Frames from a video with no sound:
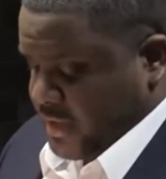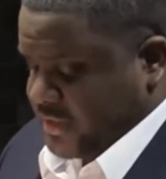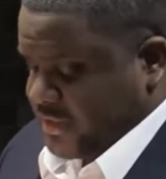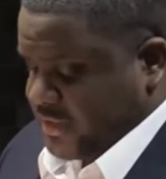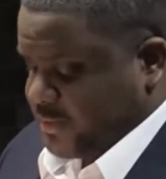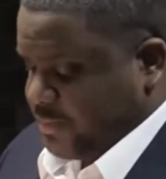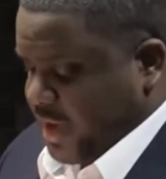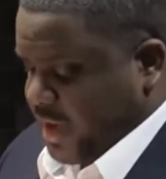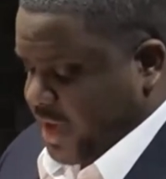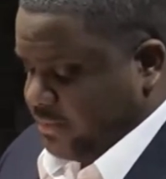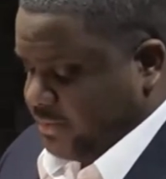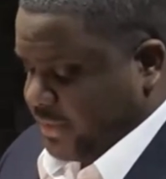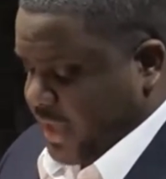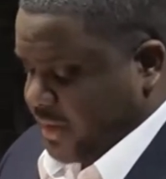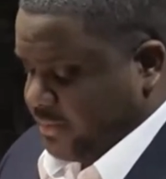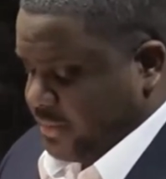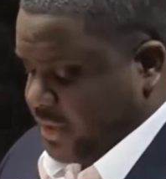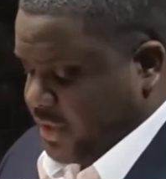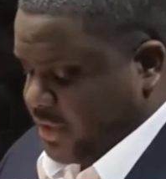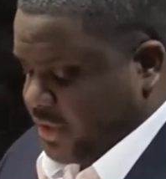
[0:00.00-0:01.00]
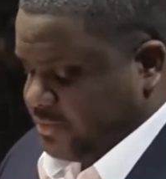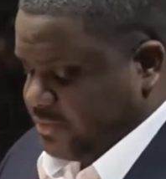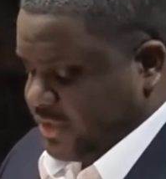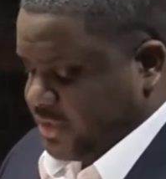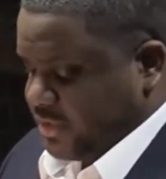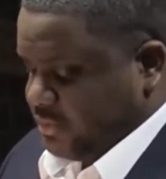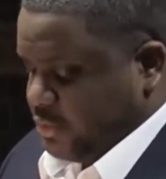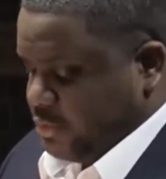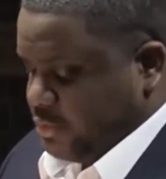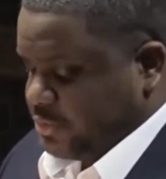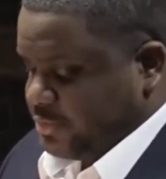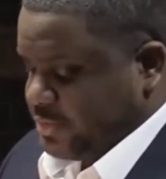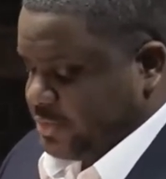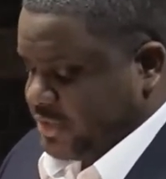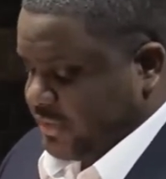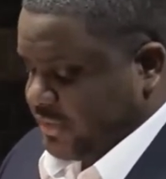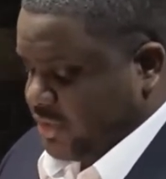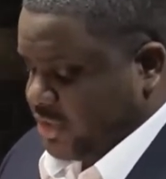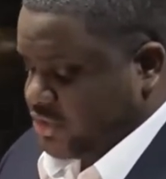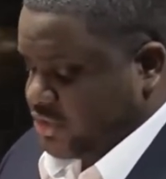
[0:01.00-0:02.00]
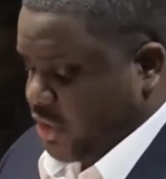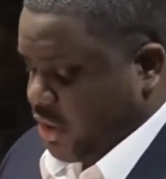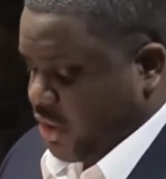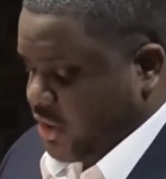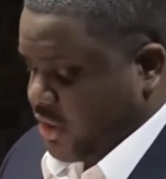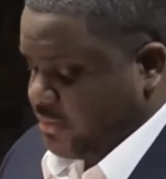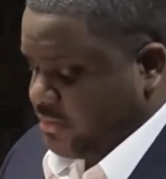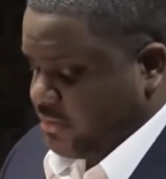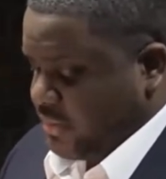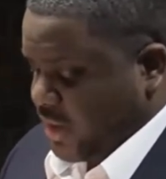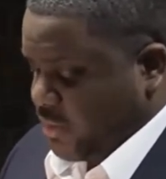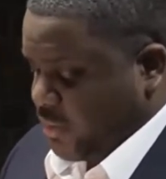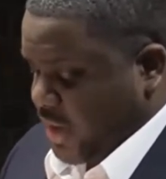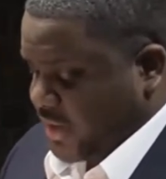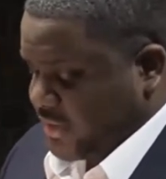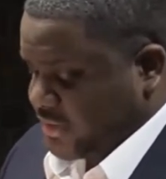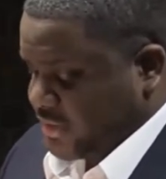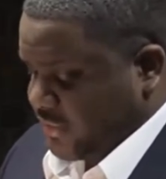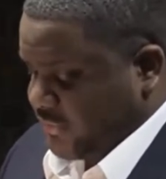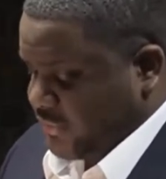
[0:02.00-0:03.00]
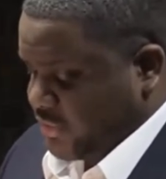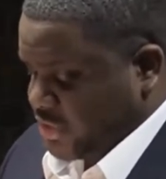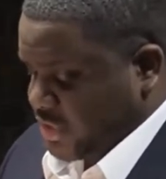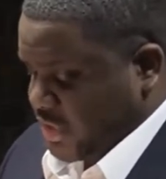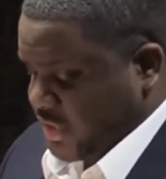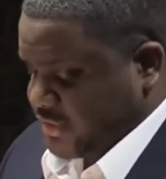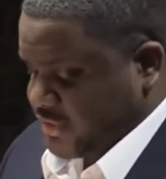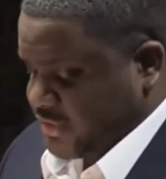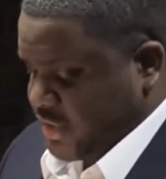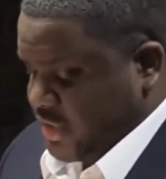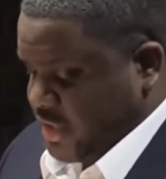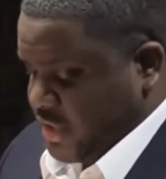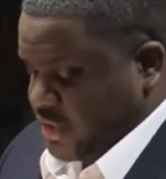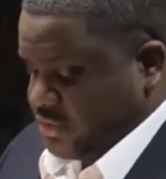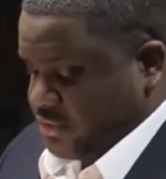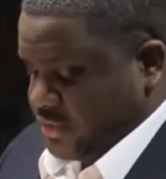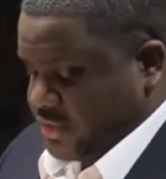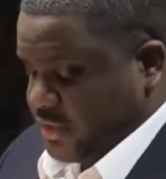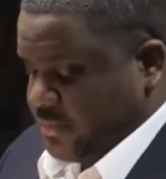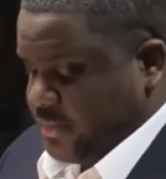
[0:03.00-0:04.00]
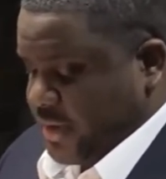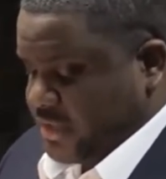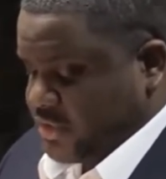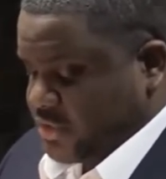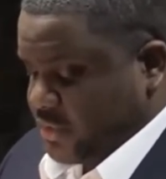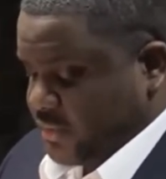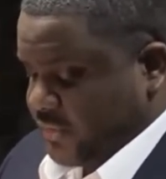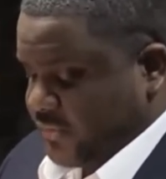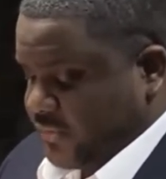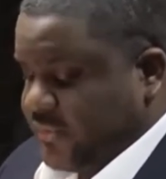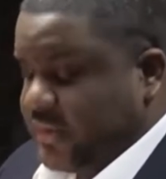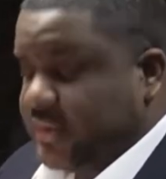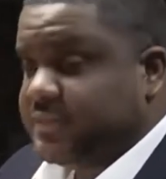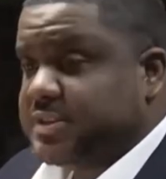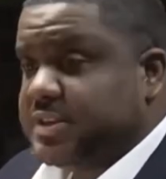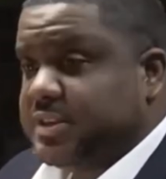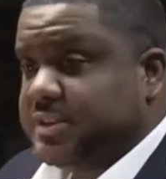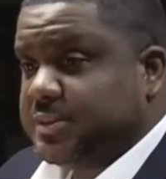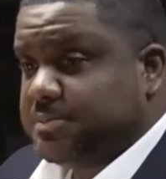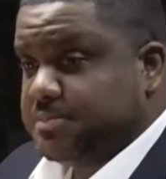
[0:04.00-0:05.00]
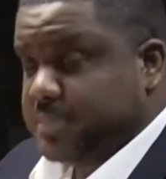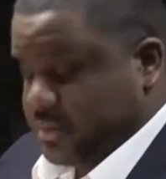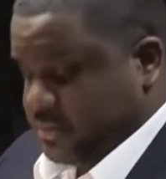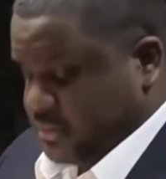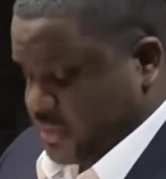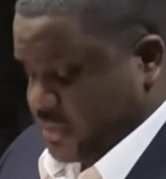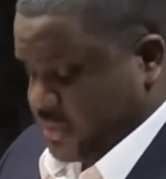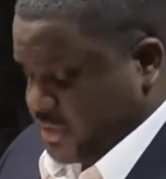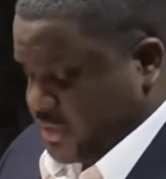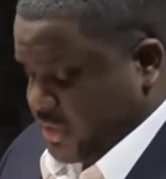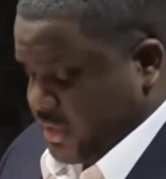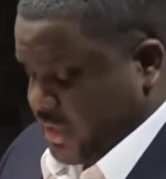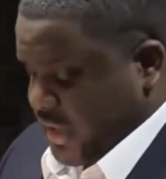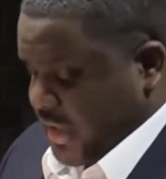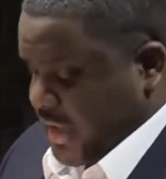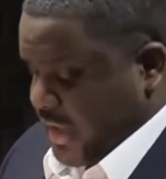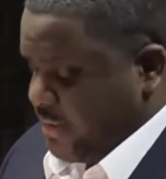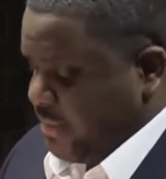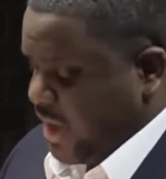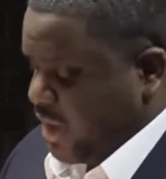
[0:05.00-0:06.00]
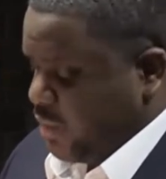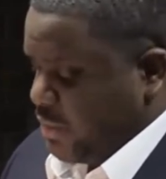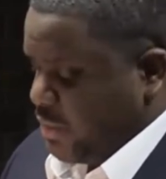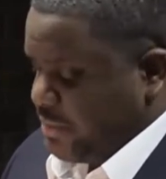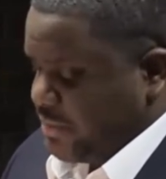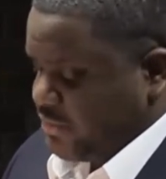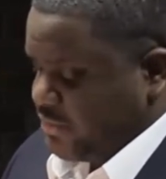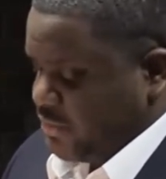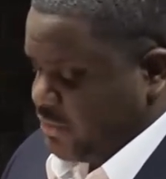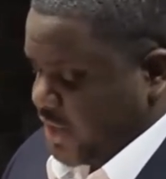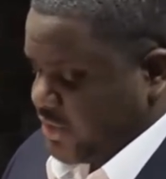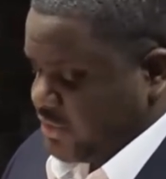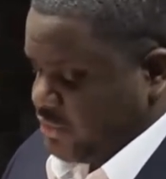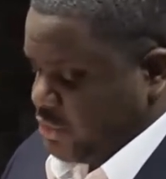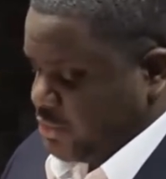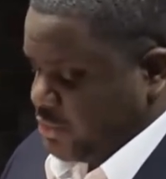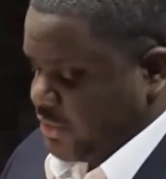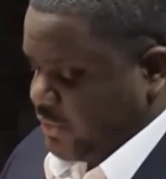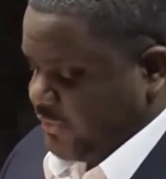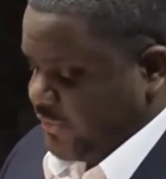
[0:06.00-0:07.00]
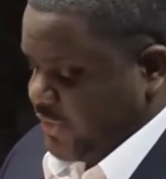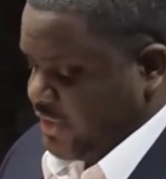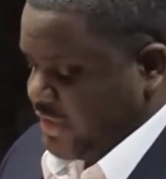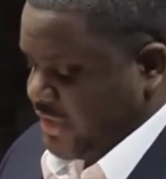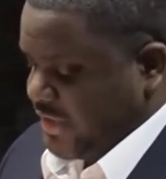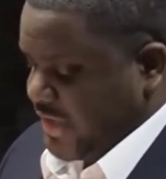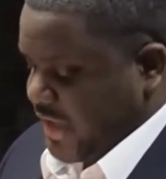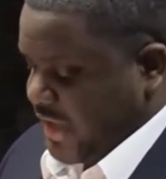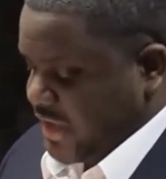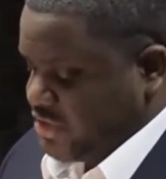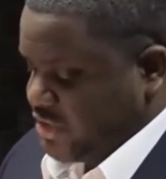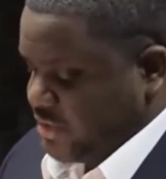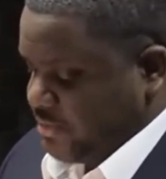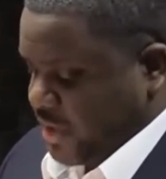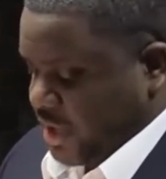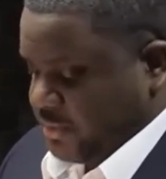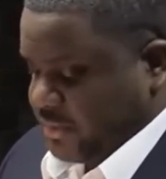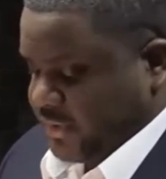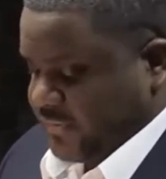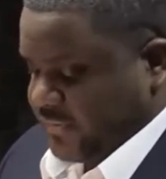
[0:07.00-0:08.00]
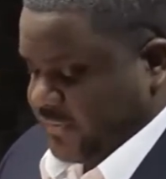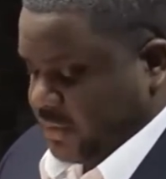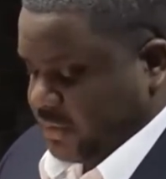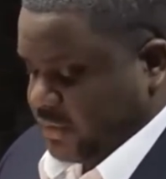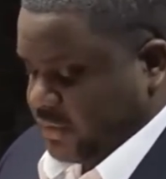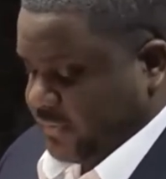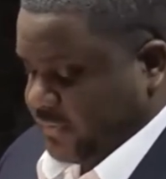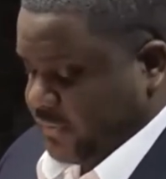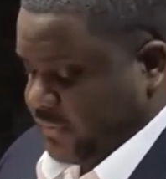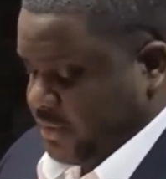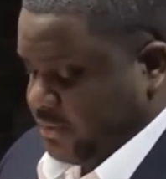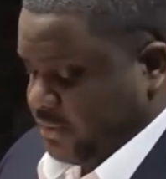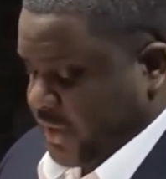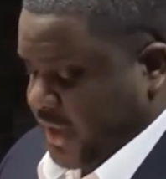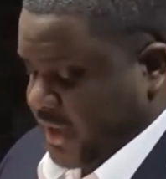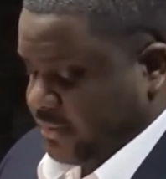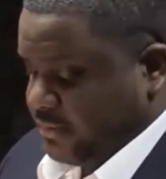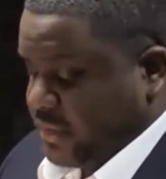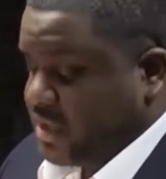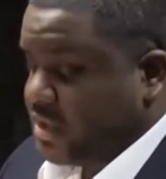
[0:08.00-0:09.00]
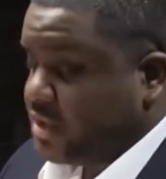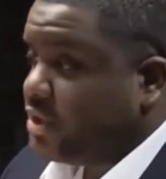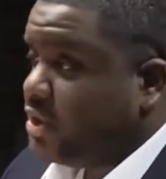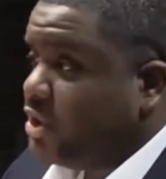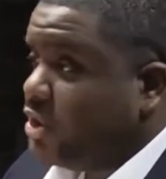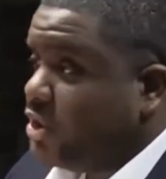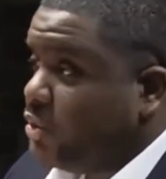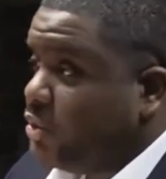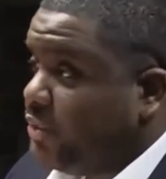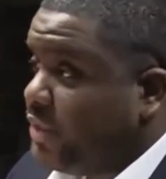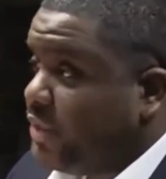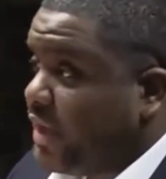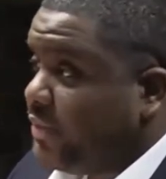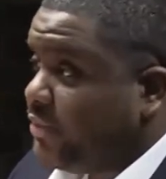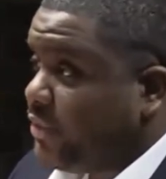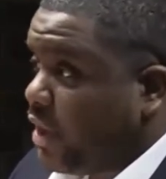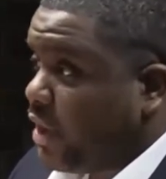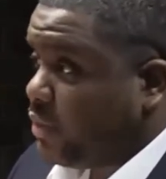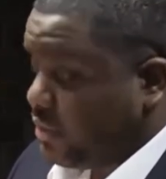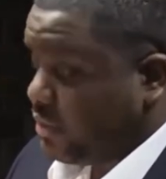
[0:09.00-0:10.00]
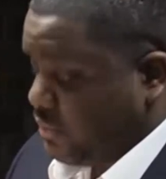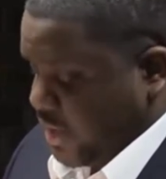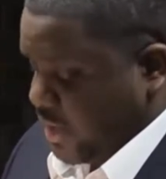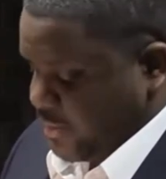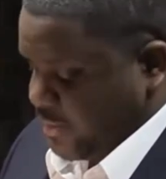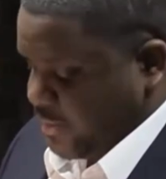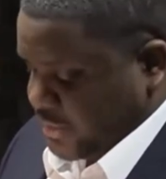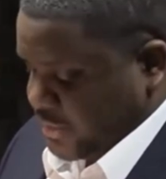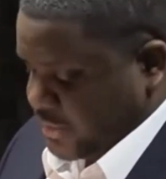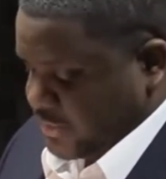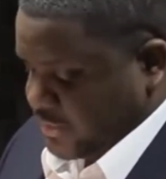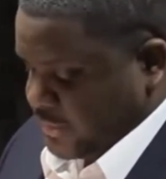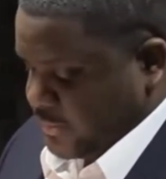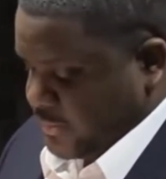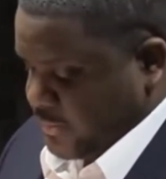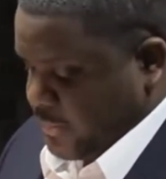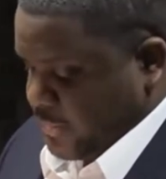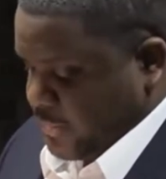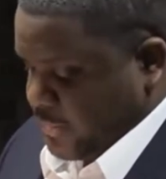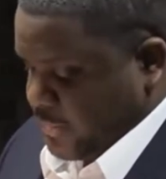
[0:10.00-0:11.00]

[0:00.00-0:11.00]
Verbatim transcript: Despite black males being the group specifically targeted by white suffragettes during the debates over the 15th Amendment and by women's rights groups who feared engaging a public field of free black men who they thought were rapists.